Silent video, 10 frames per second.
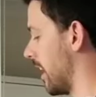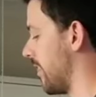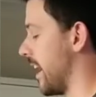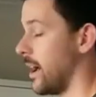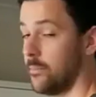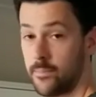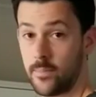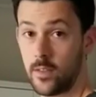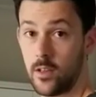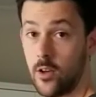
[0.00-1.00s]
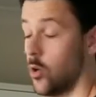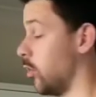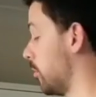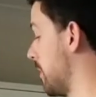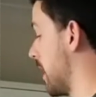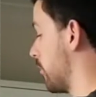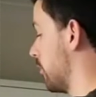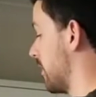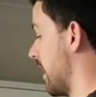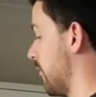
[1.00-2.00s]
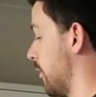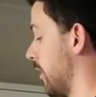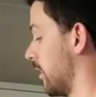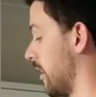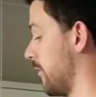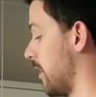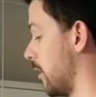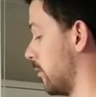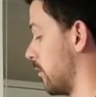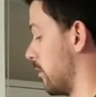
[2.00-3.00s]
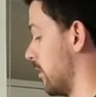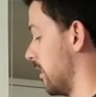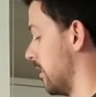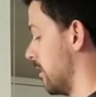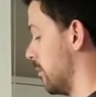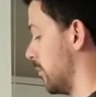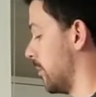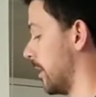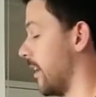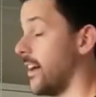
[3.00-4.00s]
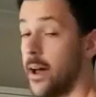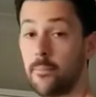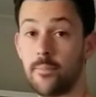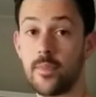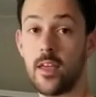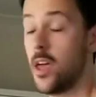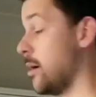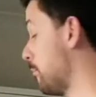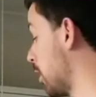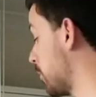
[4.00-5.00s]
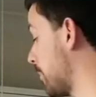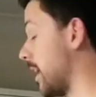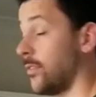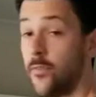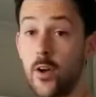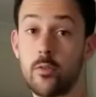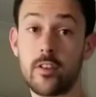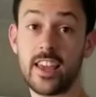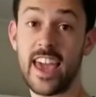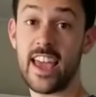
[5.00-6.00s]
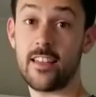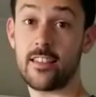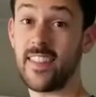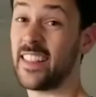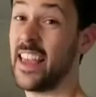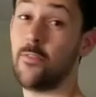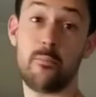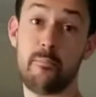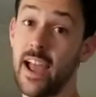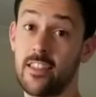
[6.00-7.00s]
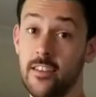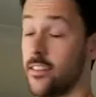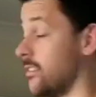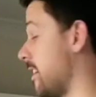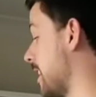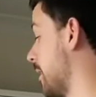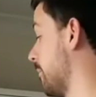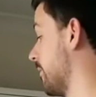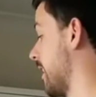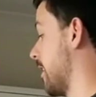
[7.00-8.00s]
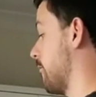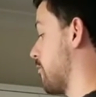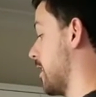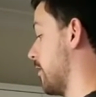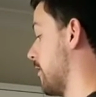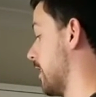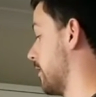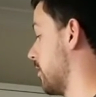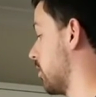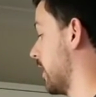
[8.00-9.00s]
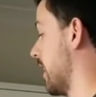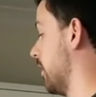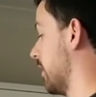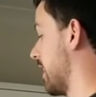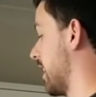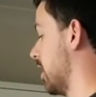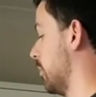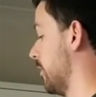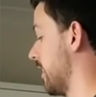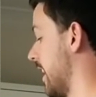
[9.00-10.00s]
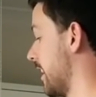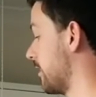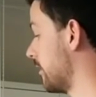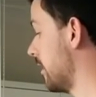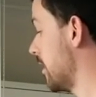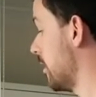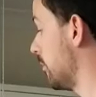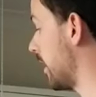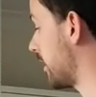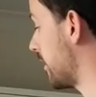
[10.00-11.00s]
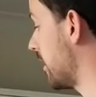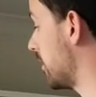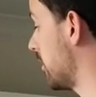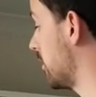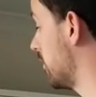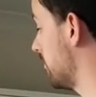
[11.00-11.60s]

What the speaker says: it like that. Or to be extra safe with things like phones, put it like that. Most people have their phones in a case, that's even better. They're really, really securely held in Geco Hub with a case. Like I said,